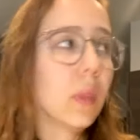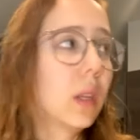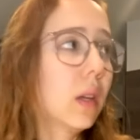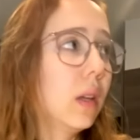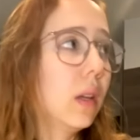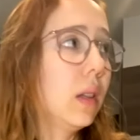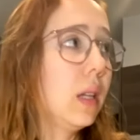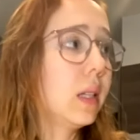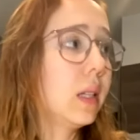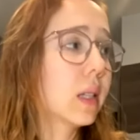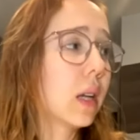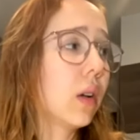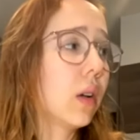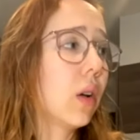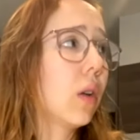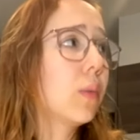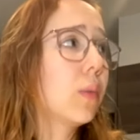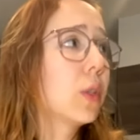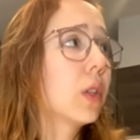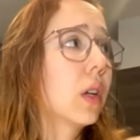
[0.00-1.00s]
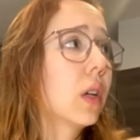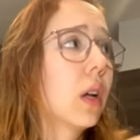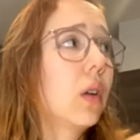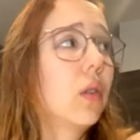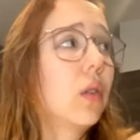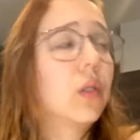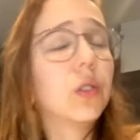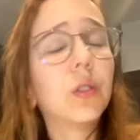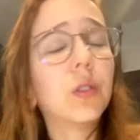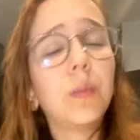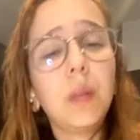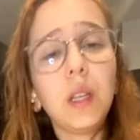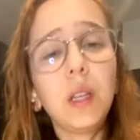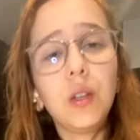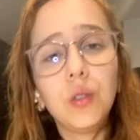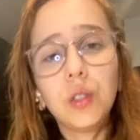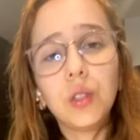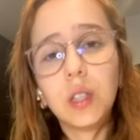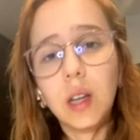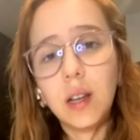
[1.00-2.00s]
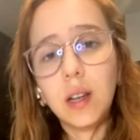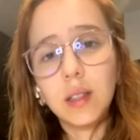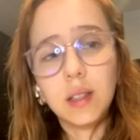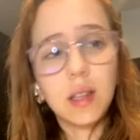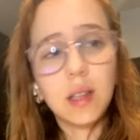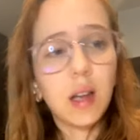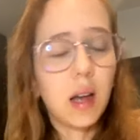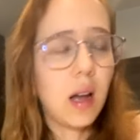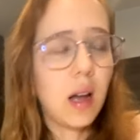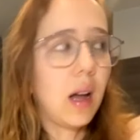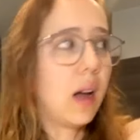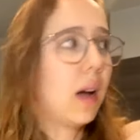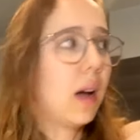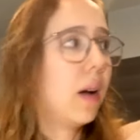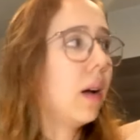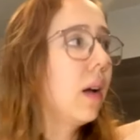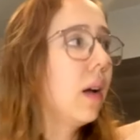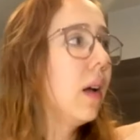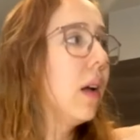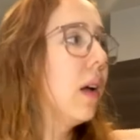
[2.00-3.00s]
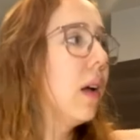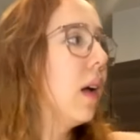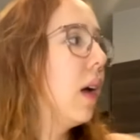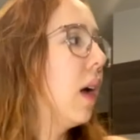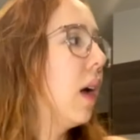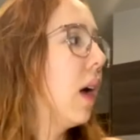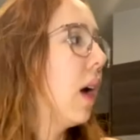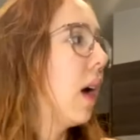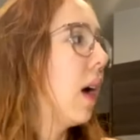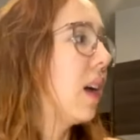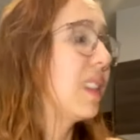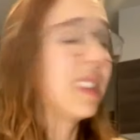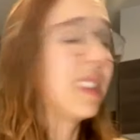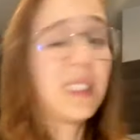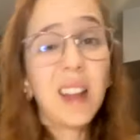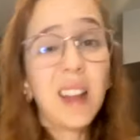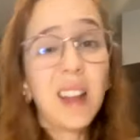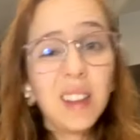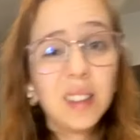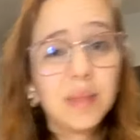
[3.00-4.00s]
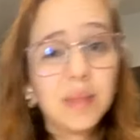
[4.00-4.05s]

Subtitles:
This option can also be used as a snack,